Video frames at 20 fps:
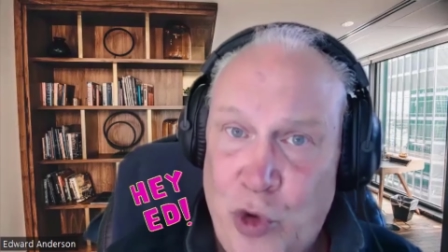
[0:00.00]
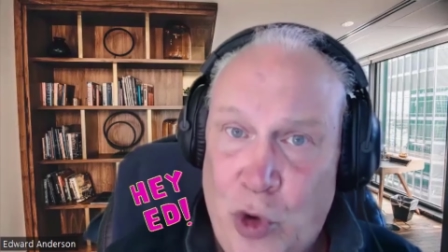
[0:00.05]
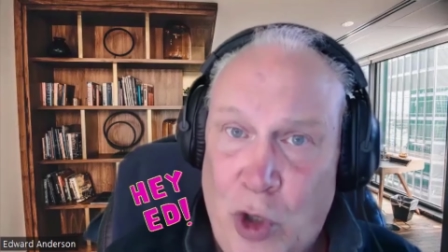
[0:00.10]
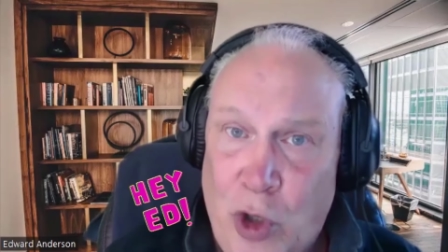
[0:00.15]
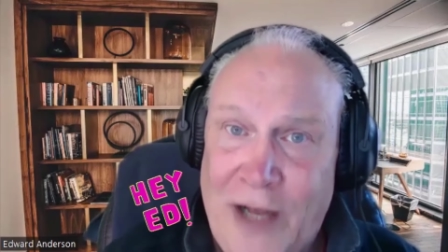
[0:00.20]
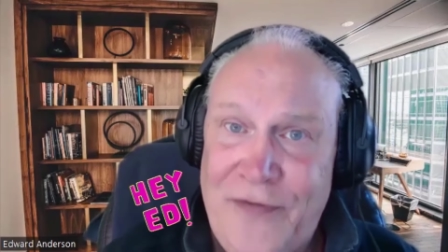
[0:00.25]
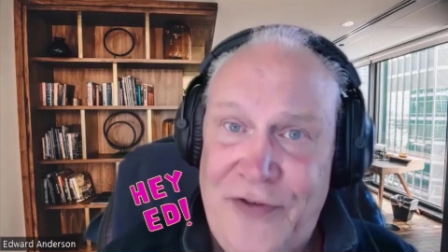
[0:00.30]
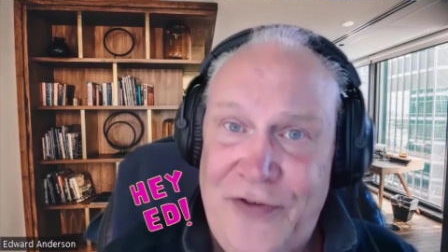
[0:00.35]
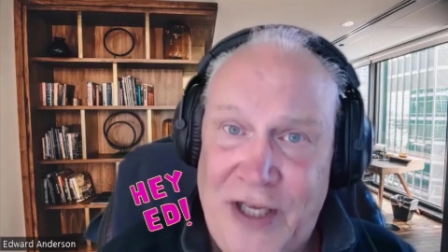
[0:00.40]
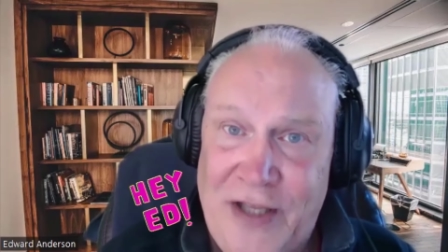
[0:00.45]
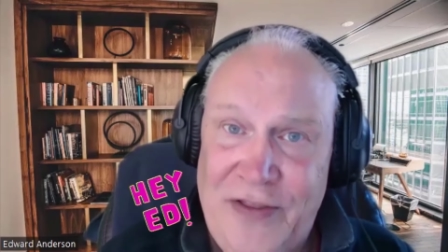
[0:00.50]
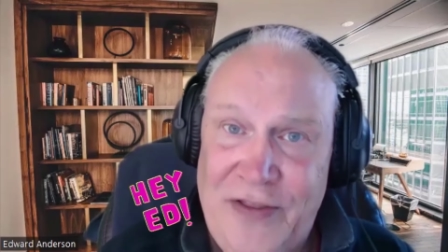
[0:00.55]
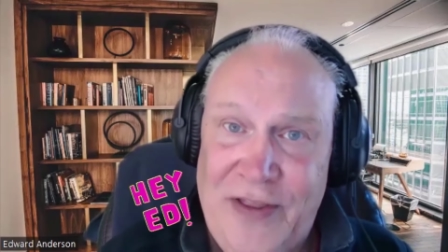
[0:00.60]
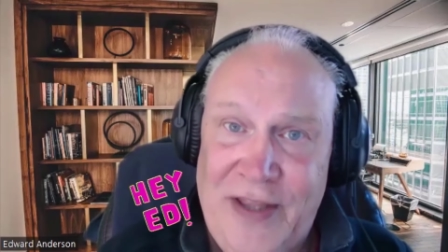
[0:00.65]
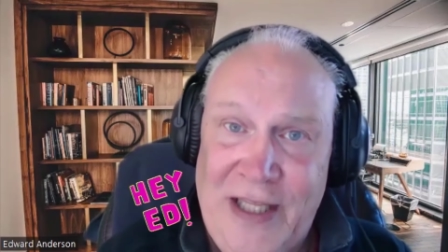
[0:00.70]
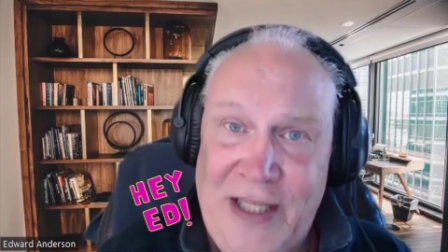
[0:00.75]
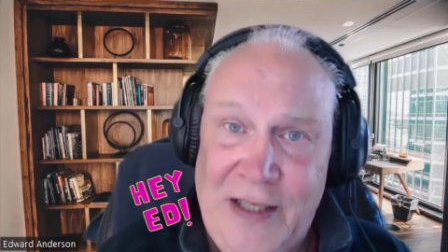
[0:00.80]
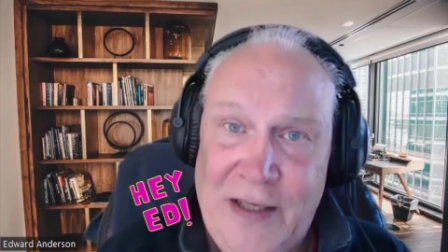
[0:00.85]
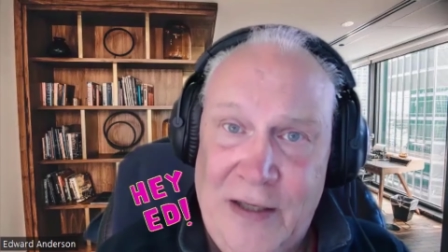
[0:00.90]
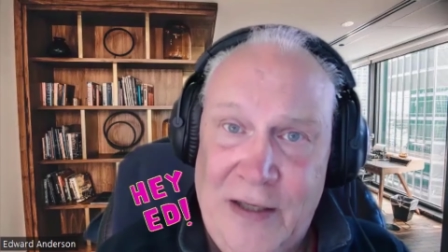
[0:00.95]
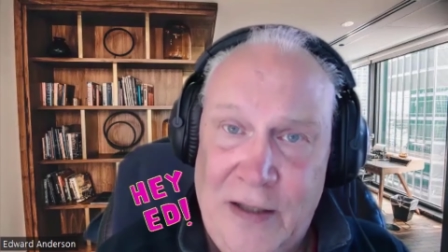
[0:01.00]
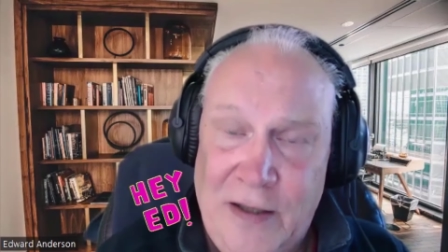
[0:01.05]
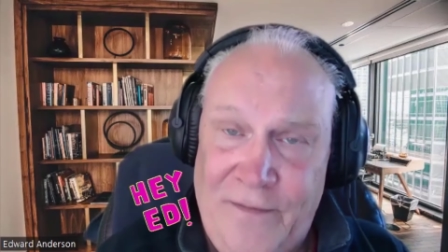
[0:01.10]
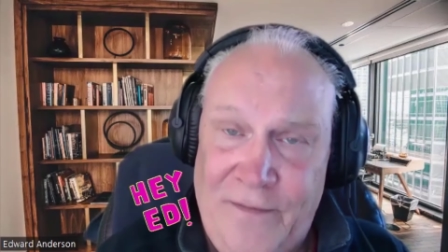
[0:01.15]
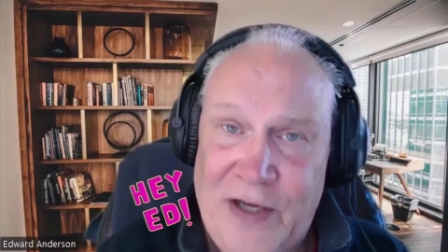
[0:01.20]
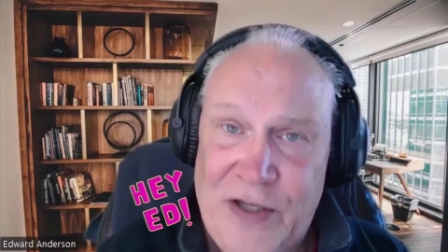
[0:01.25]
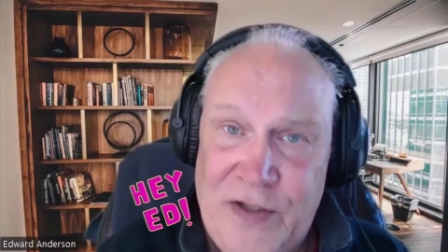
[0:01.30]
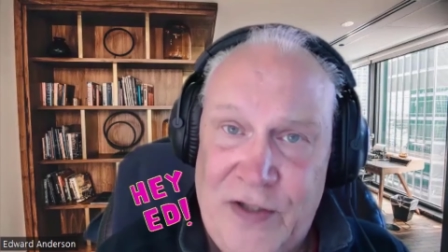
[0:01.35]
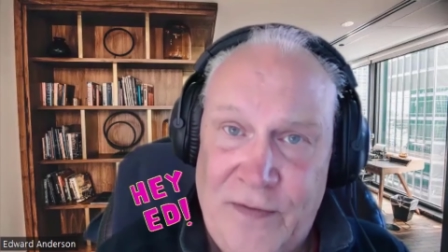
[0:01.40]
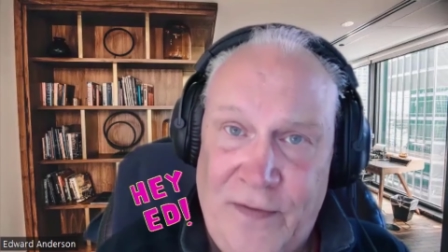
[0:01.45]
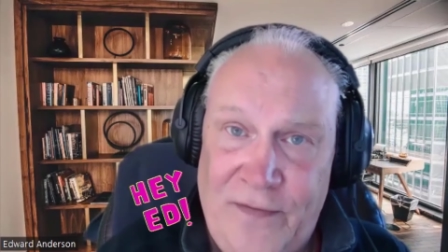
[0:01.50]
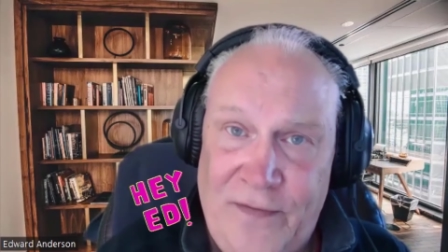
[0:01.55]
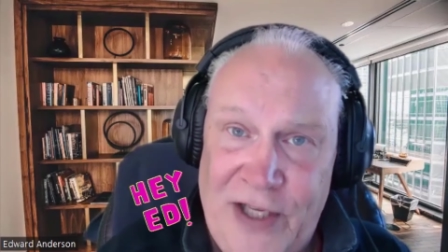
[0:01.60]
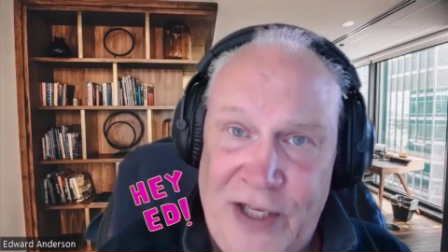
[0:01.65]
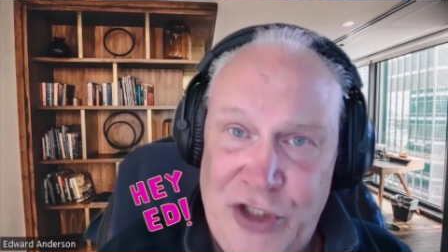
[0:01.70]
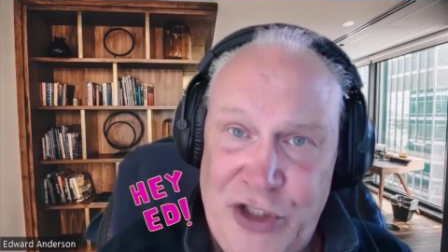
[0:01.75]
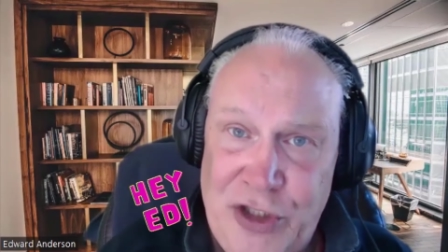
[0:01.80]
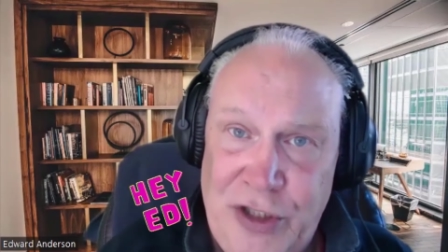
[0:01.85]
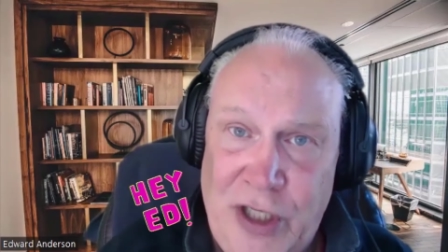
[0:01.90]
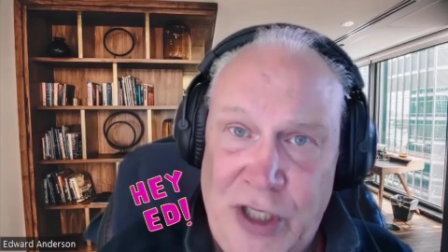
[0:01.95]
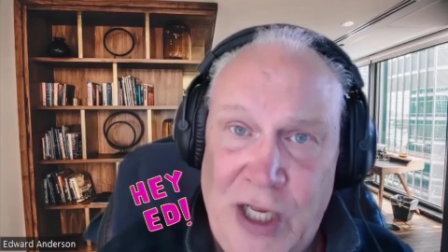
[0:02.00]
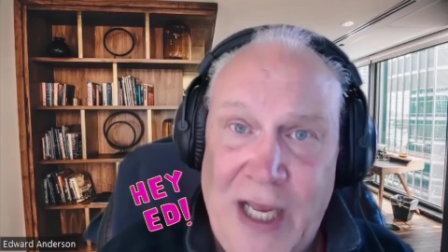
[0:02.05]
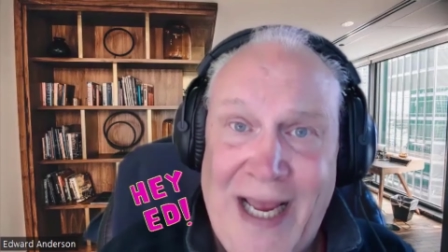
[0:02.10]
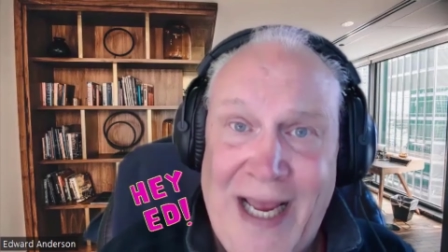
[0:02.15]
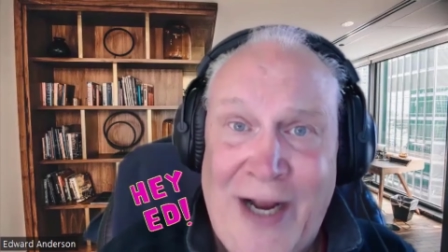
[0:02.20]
to offset the effects of inflation.